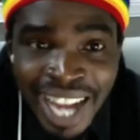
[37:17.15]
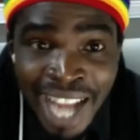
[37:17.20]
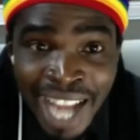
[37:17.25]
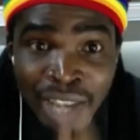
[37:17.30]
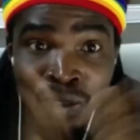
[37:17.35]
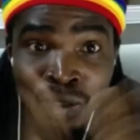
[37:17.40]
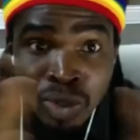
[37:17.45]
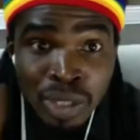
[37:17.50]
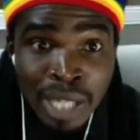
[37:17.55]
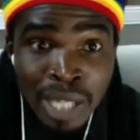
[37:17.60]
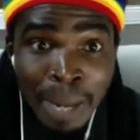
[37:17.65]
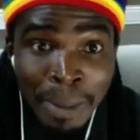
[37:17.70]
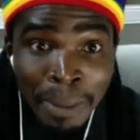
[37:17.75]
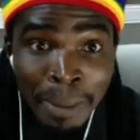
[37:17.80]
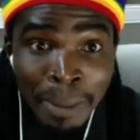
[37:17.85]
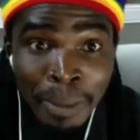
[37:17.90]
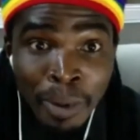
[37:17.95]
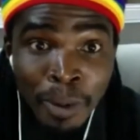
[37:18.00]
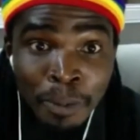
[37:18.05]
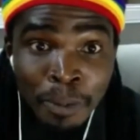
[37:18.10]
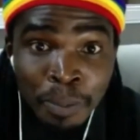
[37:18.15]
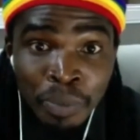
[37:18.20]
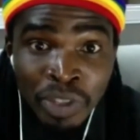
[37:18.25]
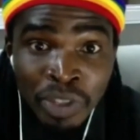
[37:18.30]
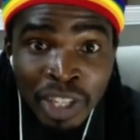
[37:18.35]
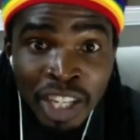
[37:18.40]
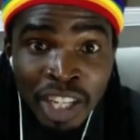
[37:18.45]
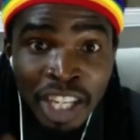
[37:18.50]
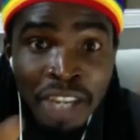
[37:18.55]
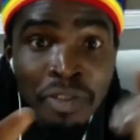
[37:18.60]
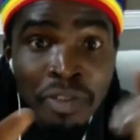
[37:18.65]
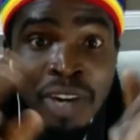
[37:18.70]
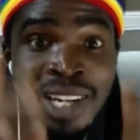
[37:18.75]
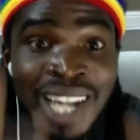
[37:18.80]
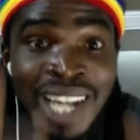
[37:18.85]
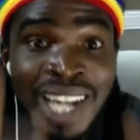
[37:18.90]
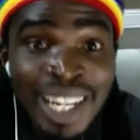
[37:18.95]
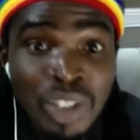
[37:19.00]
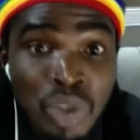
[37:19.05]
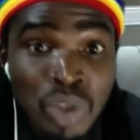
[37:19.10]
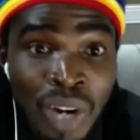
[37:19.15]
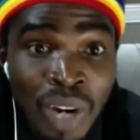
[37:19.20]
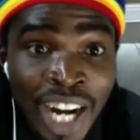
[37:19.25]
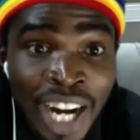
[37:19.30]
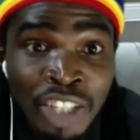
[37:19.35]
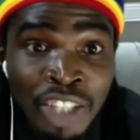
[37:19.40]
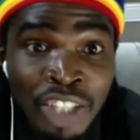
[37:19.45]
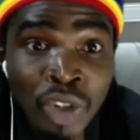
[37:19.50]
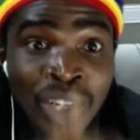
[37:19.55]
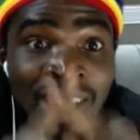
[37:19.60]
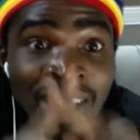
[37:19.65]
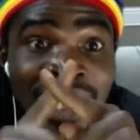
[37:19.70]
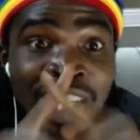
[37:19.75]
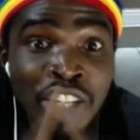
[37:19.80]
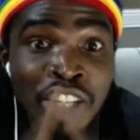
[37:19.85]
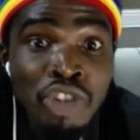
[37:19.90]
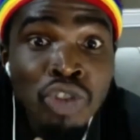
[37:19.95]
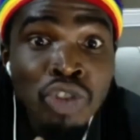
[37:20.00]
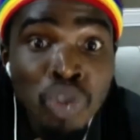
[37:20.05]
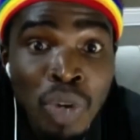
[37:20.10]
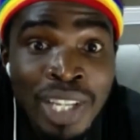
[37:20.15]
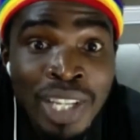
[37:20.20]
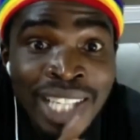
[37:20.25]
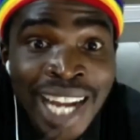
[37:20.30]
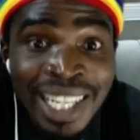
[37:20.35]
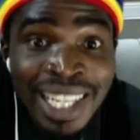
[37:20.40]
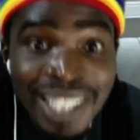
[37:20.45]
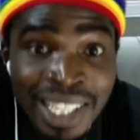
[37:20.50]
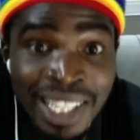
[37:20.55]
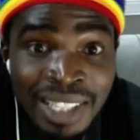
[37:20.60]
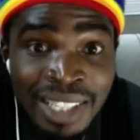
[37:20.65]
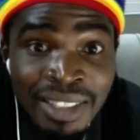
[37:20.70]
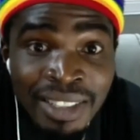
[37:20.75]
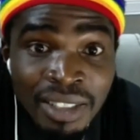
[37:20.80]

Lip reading: I used to tell people, if you're an actor and the only thing you know is acting,